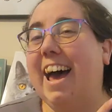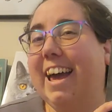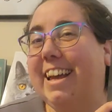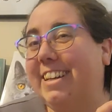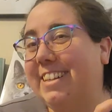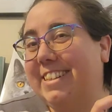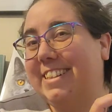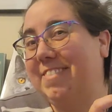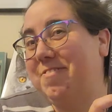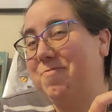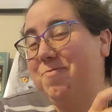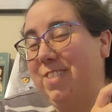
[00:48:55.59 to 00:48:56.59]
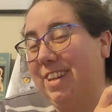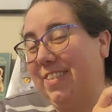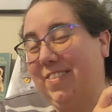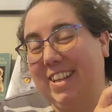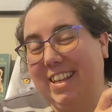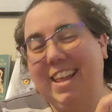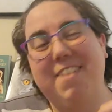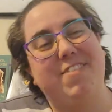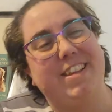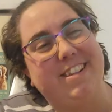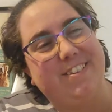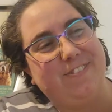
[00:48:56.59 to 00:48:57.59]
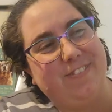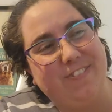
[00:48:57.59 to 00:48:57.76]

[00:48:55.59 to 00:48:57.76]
I just really, really love this.